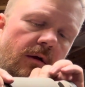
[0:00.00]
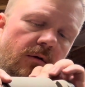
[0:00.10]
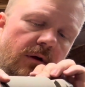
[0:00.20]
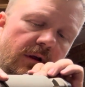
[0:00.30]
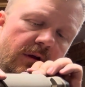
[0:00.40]

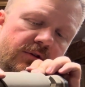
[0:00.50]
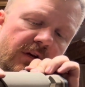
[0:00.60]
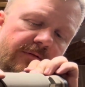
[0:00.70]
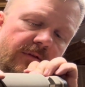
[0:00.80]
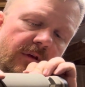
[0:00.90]
and
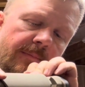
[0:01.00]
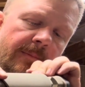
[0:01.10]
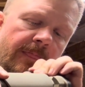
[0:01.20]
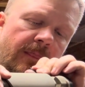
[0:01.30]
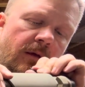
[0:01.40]
trade for them.
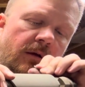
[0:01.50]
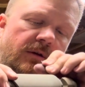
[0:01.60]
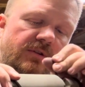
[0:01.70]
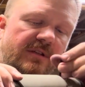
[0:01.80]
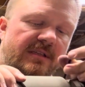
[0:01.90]

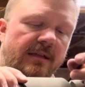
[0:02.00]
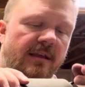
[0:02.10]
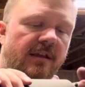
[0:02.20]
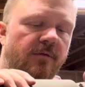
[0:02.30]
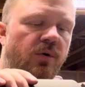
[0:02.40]
So I set
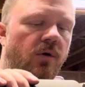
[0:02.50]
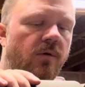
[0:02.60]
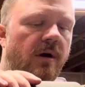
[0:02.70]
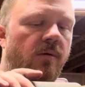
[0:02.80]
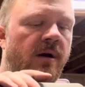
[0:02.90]
length of pull
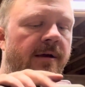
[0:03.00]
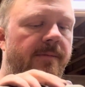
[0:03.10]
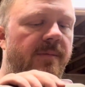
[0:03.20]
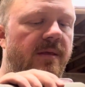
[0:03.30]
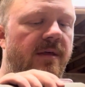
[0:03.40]
where I want it,
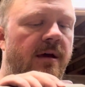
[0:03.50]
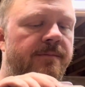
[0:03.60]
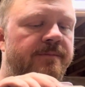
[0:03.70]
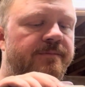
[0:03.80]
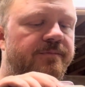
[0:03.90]
and
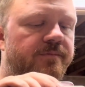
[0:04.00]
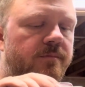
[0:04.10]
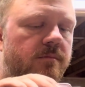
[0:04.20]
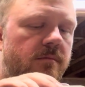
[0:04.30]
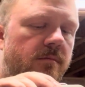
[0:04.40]
then
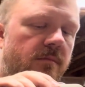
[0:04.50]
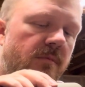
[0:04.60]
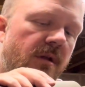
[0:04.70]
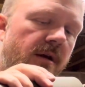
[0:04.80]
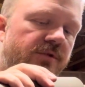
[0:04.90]

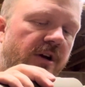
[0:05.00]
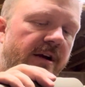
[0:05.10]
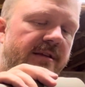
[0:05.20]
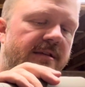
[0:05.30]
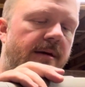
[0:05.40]
I'm
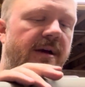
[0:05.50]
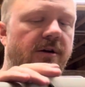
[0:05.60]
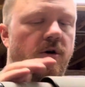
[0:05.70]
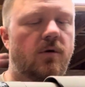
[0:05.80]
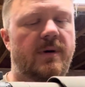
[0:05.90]
trying to set my
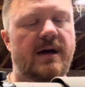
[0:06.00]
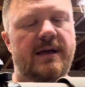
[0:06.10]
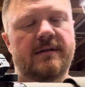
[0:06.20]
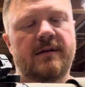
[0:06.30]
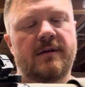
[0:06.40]
comb
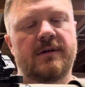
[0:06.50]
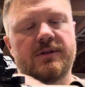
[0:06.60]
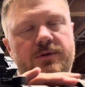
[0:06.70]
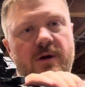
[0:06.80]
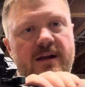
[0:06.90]
height
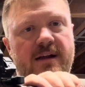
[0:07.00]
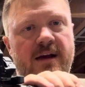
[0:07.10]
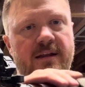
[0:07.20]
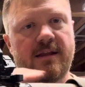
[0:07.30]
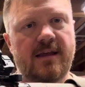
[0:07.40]
to where I
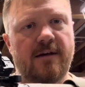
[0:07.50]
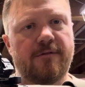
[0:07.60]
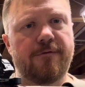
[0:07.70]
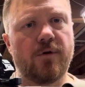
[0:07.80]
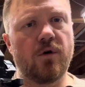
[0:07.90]
kind of get that
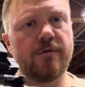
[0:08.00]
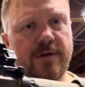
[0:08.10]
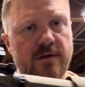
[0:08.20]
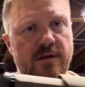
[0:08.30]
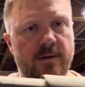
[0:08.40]
full
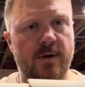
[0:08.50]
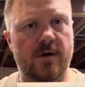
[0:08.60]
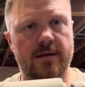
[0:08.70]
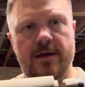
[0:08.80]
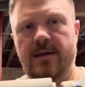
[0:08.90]
feeling. Am I
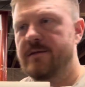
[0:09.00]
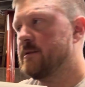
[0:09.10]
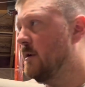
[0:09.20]
right, ladies?